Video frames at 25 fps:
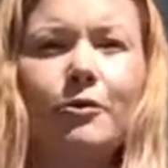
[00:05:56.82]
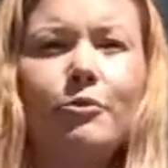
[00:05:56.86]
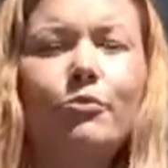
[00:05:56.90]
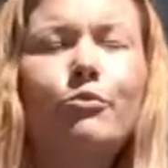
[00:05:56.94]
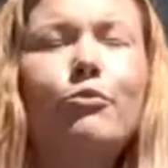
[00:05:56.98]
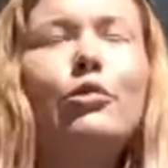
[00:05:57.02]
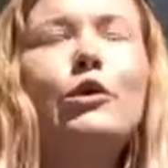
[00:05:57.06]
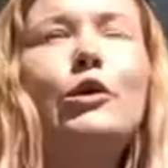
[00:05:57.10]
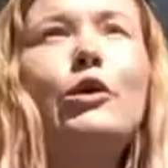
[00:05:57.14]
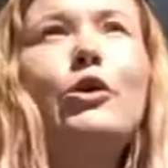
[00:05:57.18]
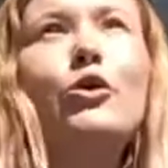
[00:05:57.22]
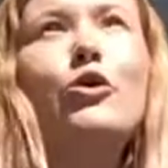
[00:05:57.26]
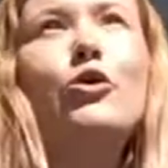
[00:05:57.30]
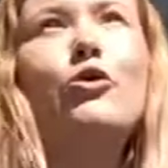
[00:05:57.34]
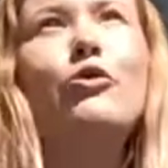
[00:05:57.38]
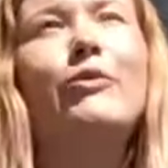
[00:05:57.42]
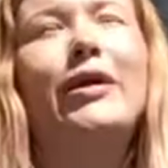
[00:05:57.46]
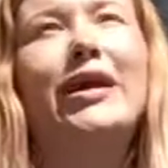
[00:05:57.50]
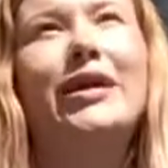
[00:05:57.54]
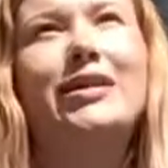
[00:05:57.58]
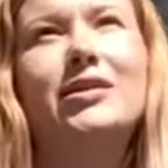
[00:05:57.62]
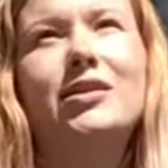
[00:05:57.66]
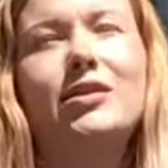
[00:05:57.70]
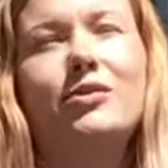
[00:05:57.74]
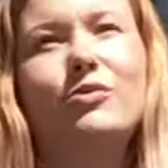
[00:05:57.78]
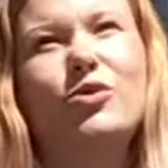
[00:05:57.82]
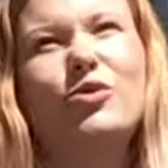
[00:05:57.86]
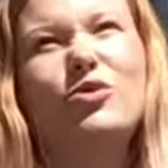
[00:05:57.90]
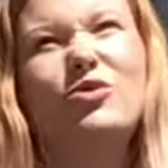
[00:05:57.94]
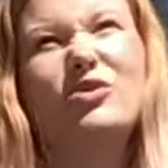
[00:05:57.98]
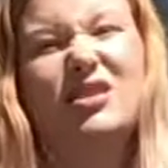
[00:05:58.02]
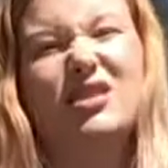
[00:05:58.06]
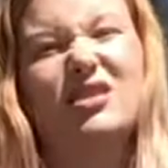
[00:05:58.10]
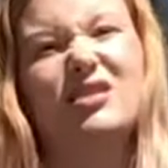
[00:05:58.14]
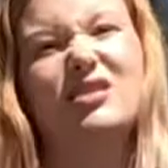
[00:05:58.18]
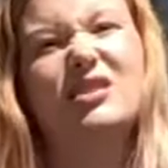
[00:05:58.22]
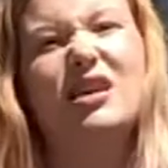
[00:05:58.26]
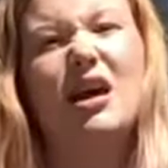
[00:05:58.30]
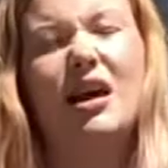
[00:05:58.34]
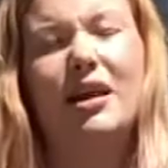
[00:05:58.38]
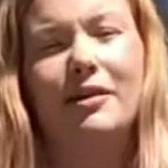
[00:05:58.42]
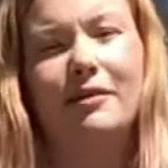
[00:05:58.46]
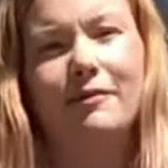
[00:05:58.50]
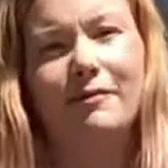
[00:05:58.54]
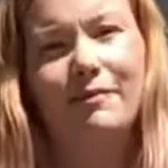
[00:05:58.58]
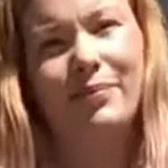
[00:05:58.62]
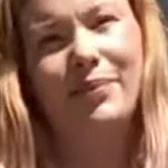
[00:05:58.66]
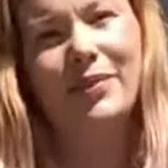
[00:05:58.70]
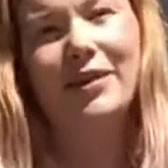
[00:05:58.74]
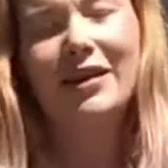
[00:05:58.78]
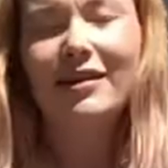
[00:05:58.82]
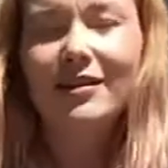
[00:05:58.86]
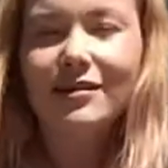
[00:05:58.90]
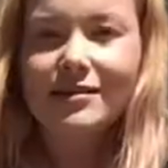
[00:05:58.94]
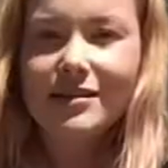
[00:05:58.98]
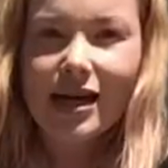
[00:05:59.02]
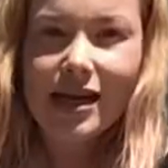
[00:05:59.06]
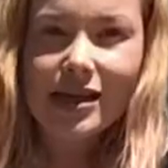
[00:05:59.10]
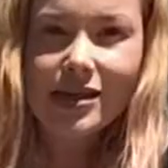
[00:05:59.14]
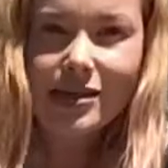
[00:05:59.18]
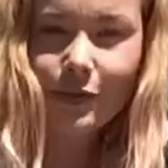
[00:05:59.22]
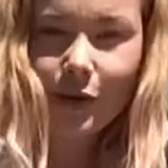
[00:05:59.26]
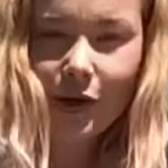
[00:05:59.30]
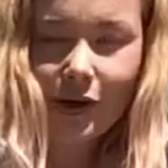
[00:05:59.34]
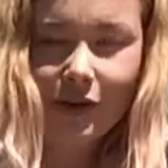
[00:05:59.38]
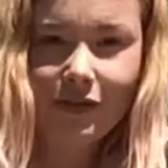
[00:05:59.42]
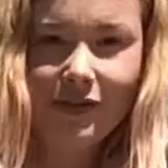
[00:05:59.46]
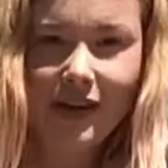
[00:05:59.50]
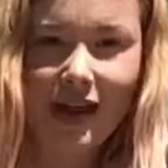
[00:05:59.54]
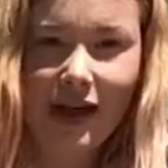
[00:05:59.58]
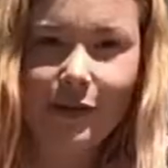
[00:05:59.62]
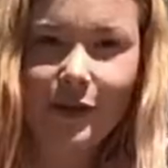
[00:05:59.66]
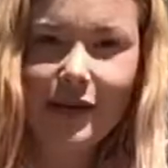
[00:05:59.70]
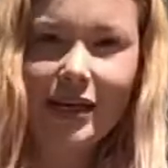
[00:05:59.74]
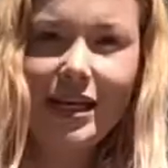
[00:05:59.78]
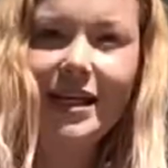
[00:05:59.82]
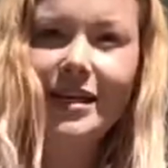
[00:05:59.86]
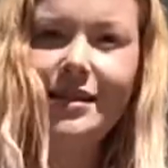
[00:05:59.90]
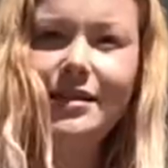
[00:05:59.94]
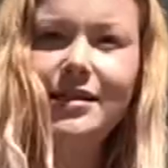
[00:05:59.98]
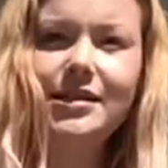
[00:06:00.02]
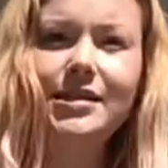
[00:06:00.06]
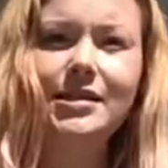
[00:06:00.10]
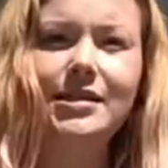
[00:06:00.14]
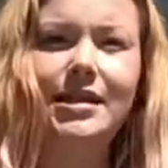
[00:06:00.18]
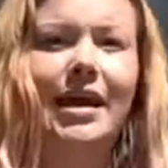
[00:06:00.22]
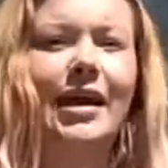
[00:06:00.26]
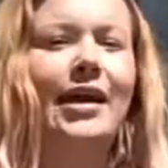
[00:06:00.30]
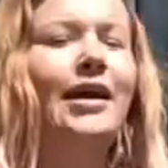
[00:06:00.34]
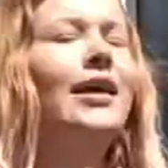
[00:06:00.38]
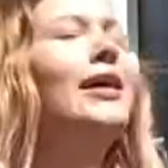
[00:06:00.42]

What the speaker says: blooming towards the sun. Because that's what a flower needs, isn't it?